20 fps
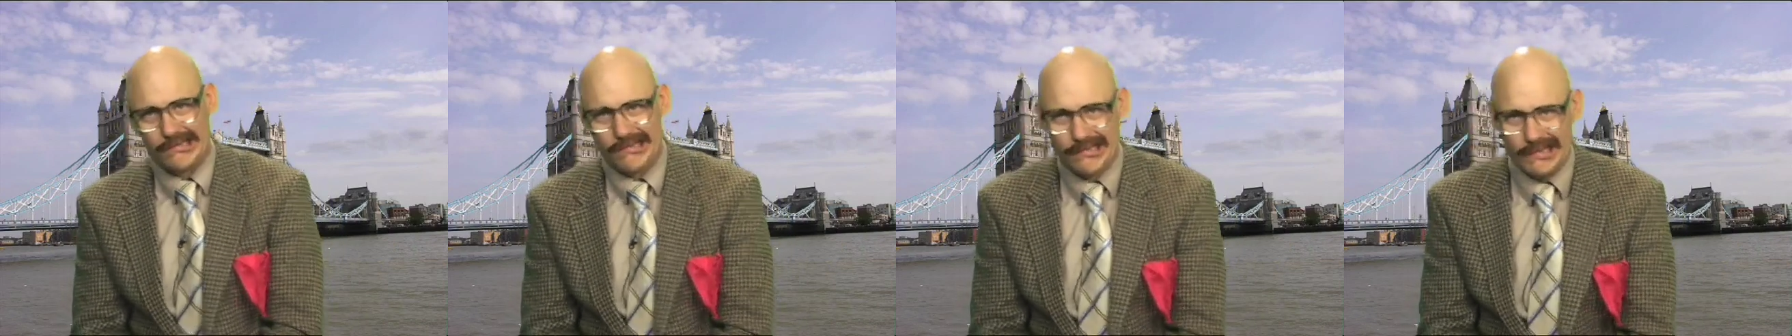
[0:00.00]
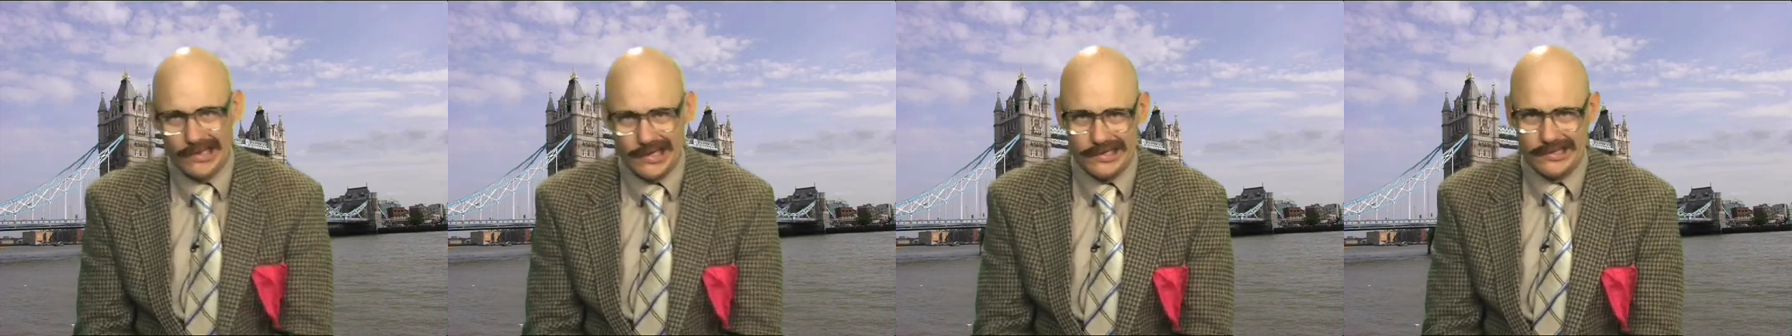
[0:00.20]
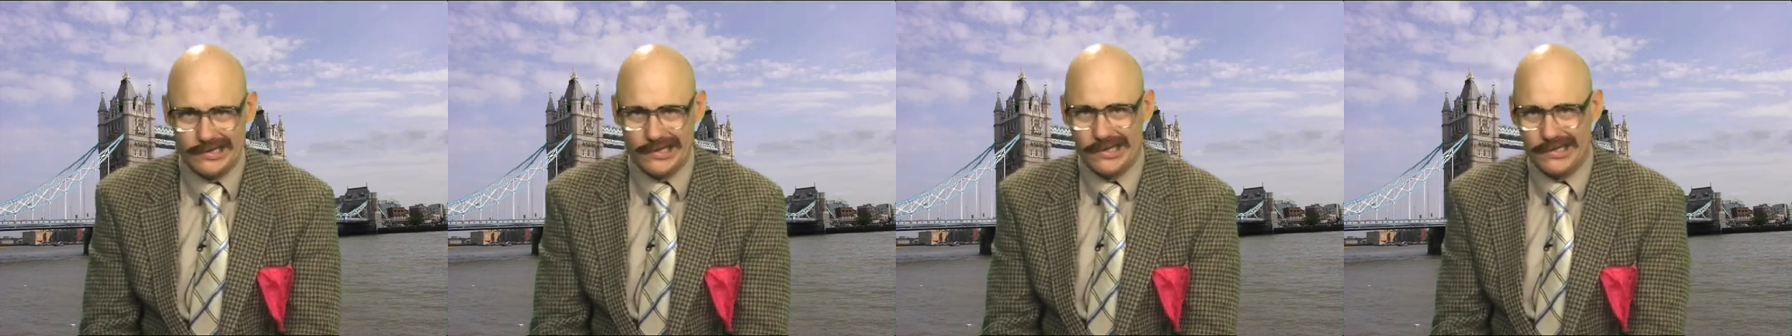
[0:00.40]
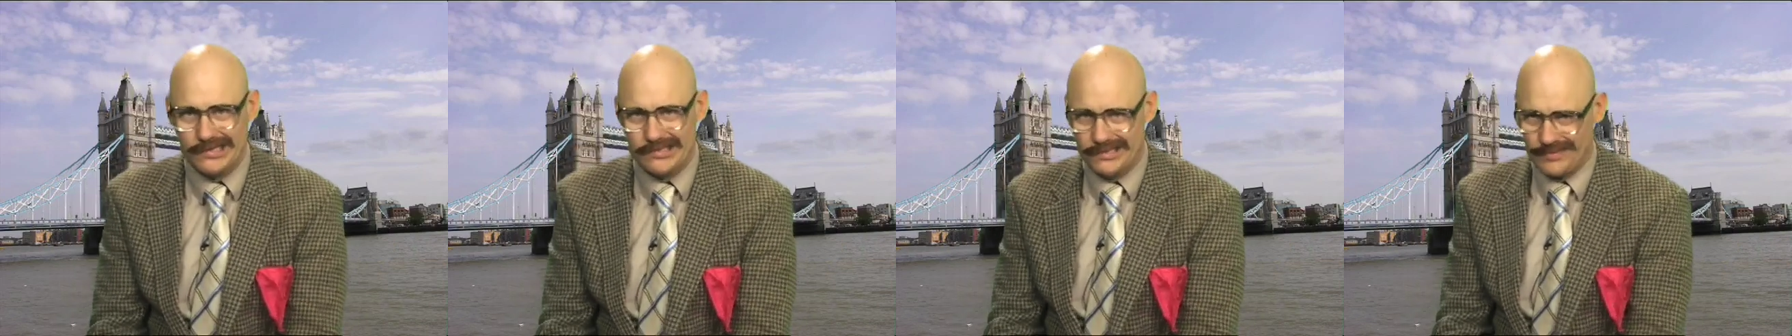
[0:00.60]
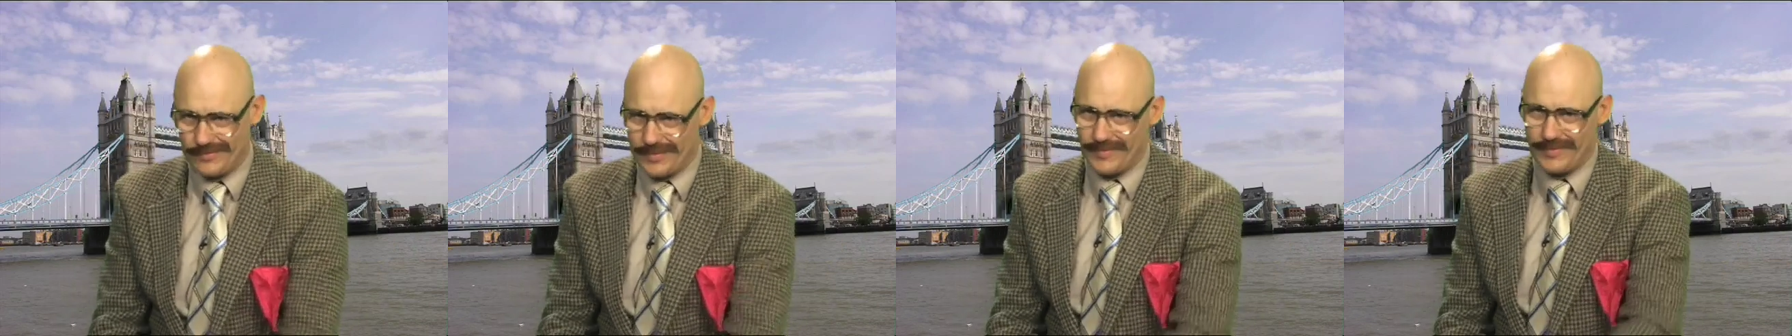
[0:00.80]
And uh,
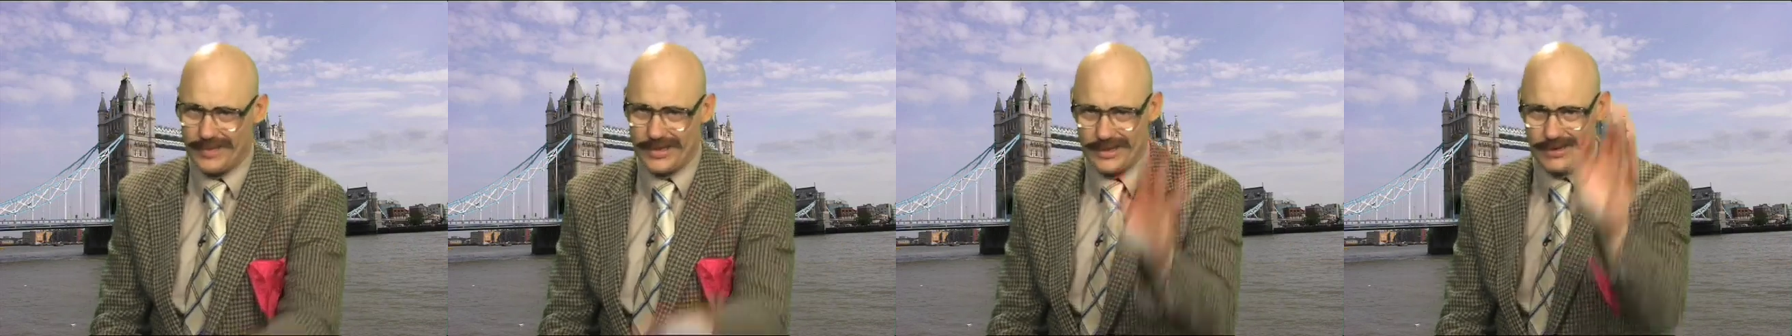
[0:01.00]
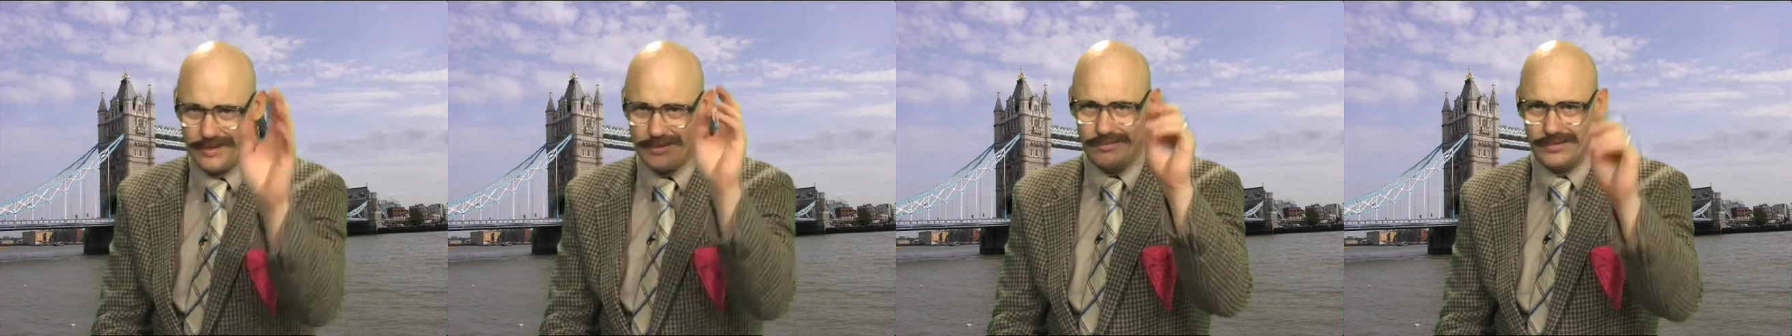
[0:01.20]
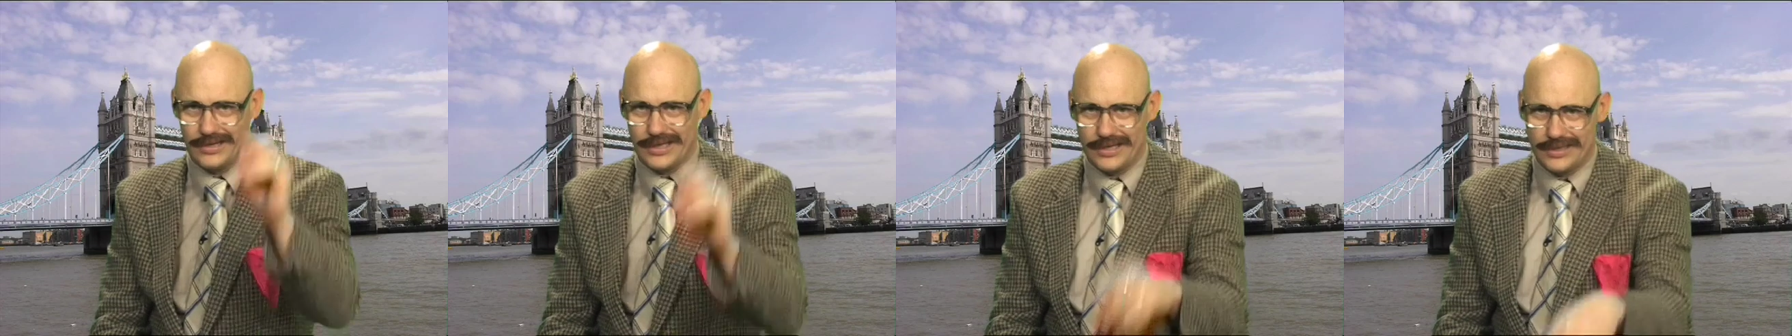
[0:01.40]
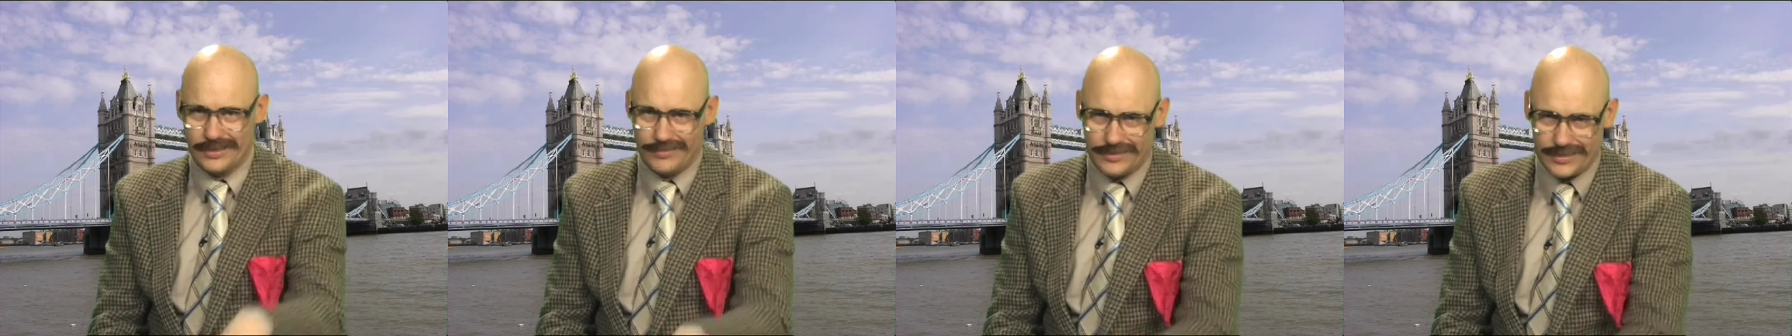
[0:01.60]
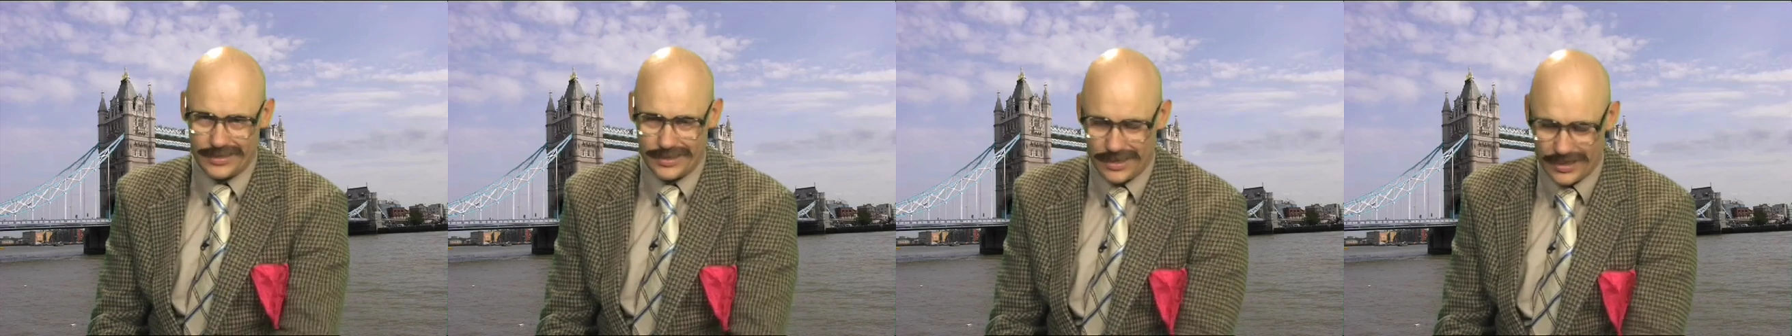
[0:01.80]
you remember that old
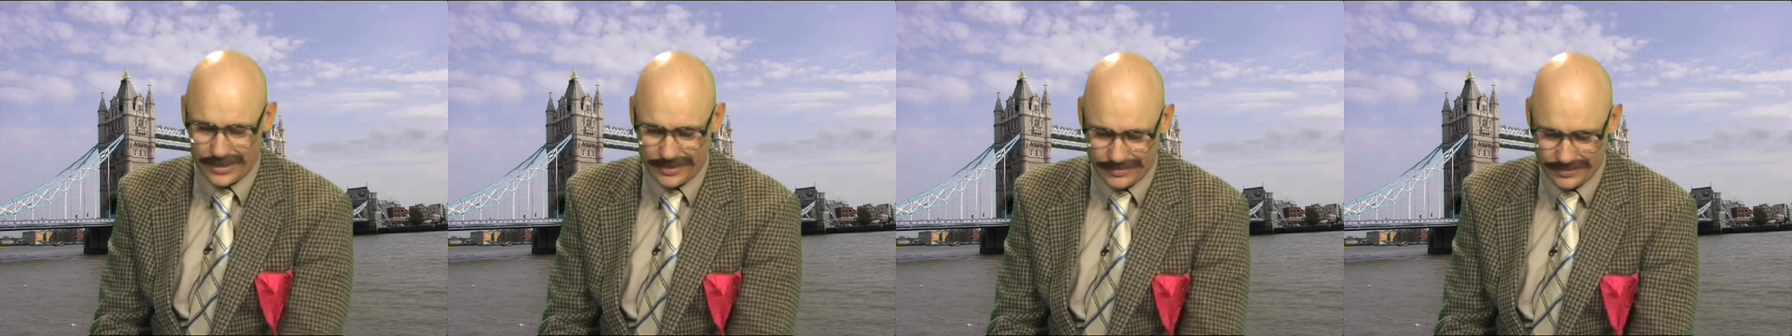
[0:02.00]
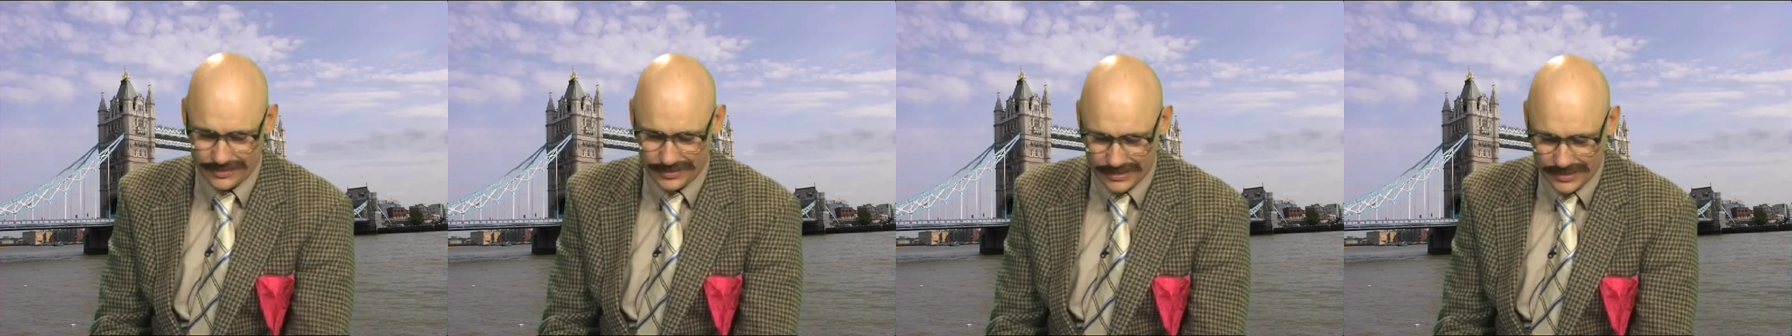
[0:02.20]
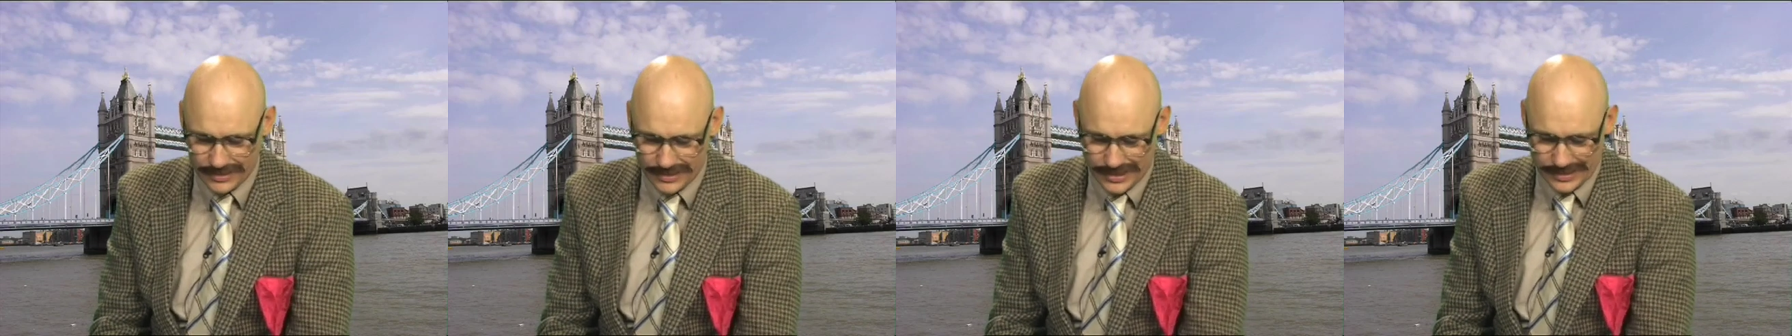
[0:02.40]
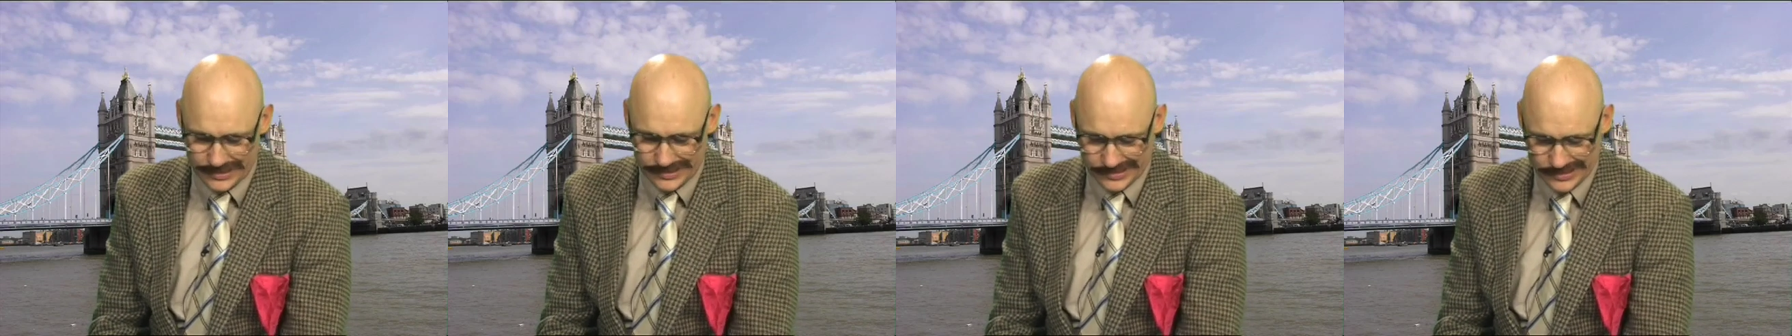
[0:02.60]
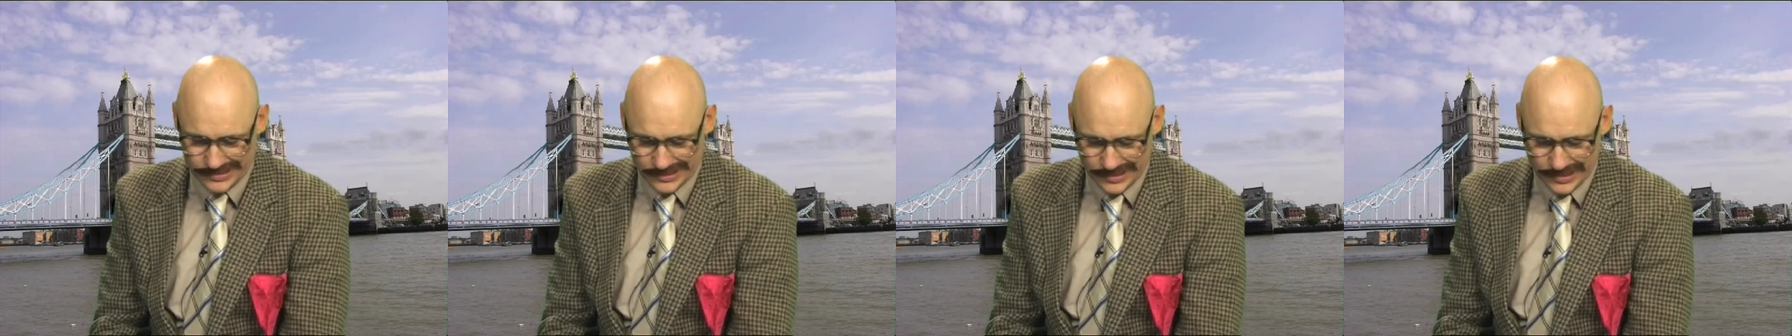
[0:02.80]
lady with the iron
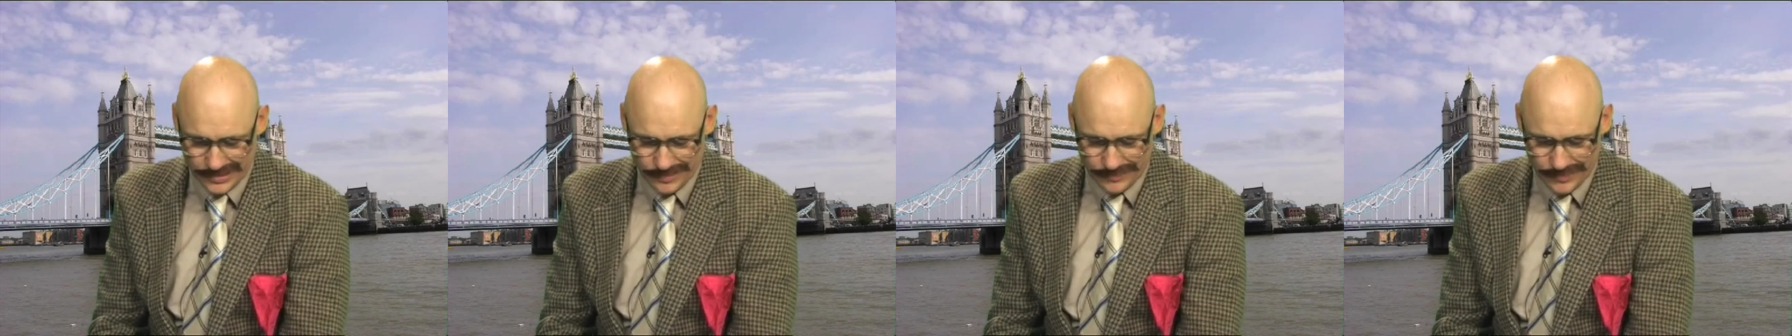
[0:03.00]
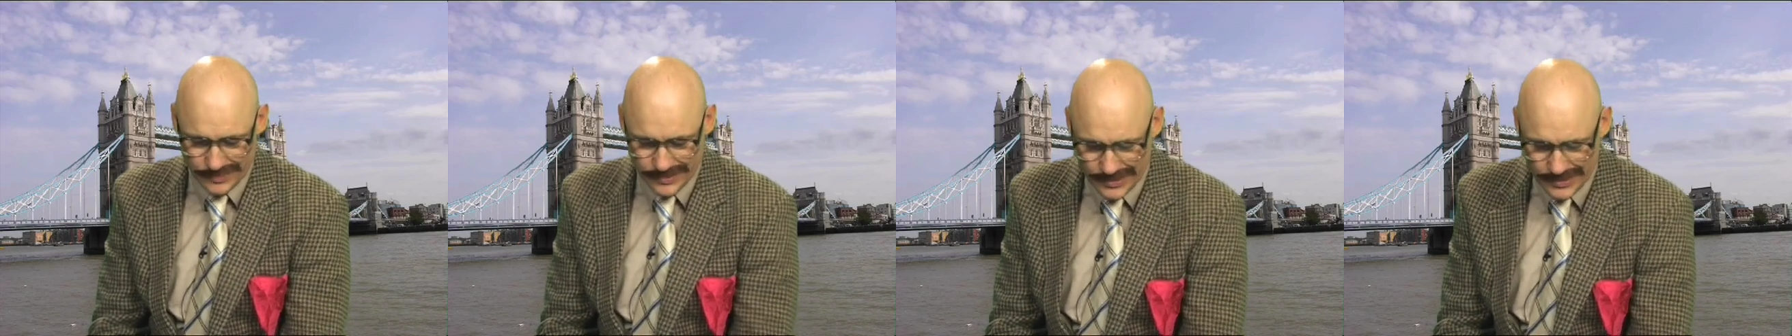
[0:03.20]
knickers. But